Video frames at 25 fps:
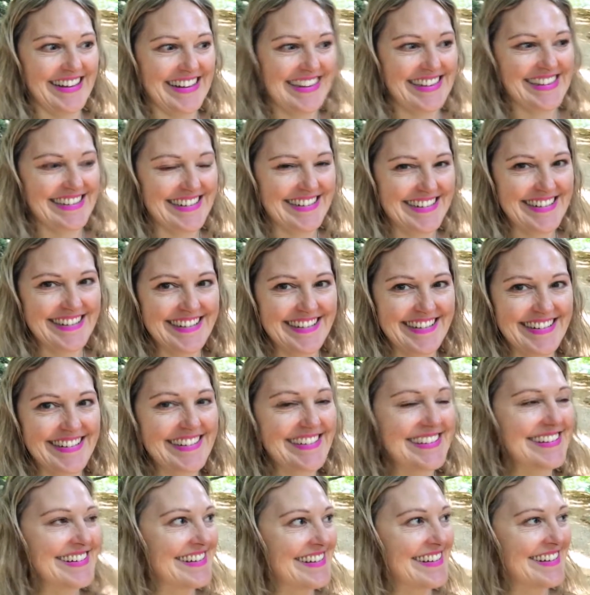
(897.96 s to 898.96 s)

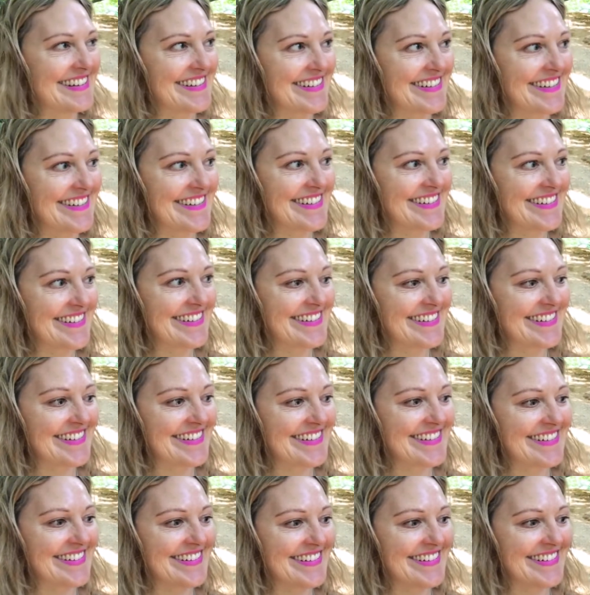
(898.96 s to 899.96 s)

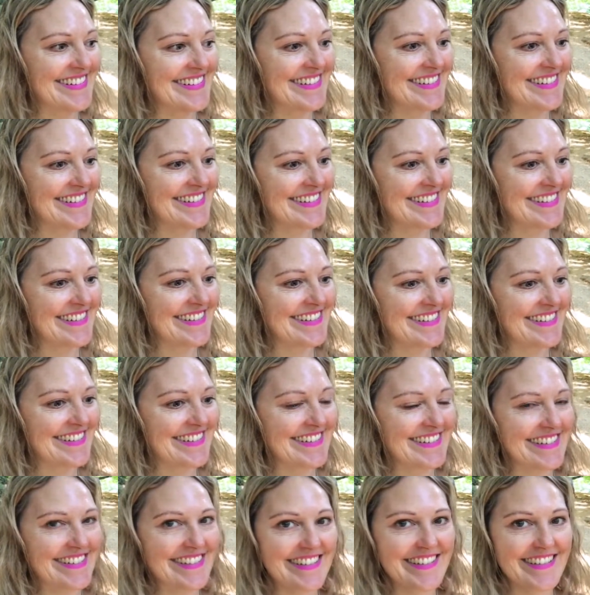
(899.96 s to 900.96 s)

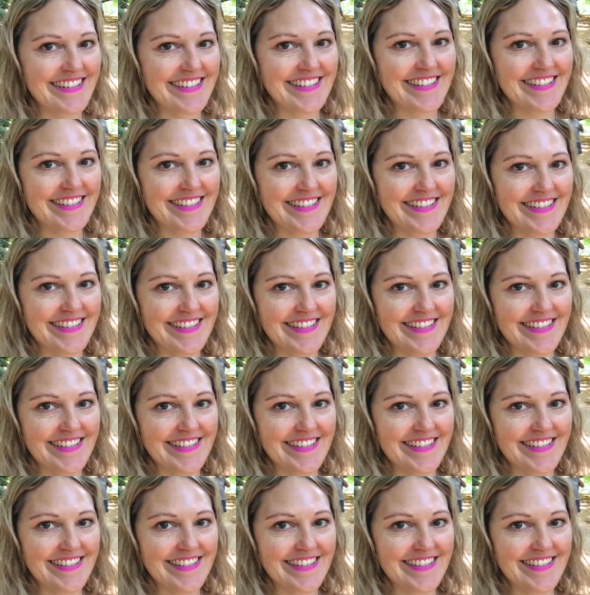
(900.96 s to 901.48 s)
The person shown says nothing.